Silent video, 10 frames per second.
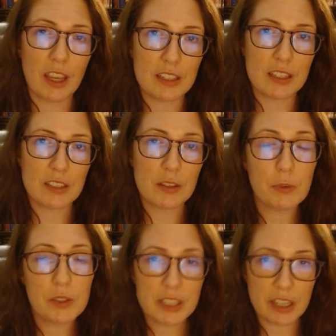and
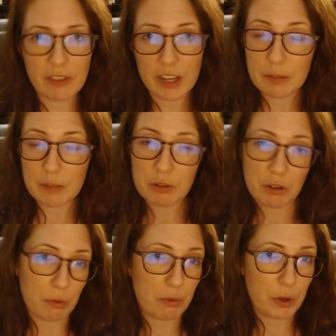so we'll see if I end up
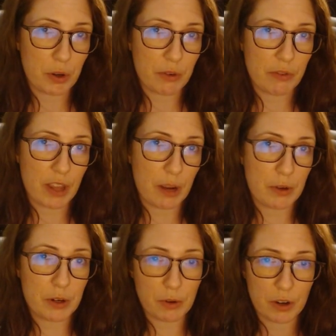doing a pre order for
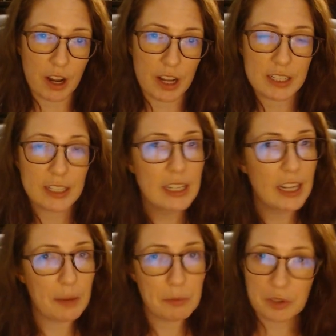that one or not.
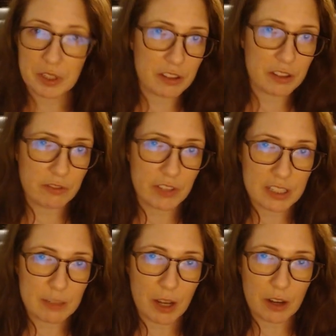I'm really on the
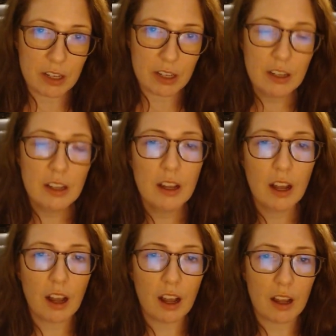fence about it.
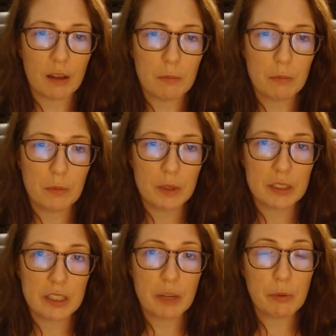Um,
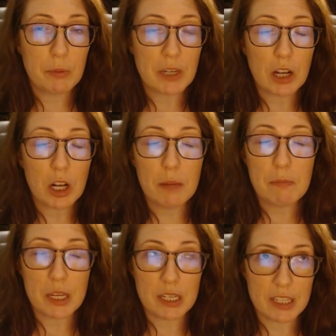it would be
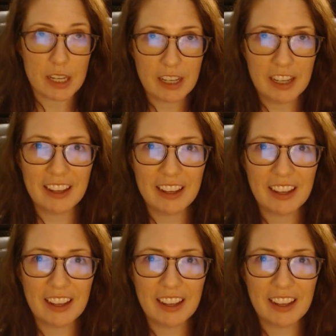amazing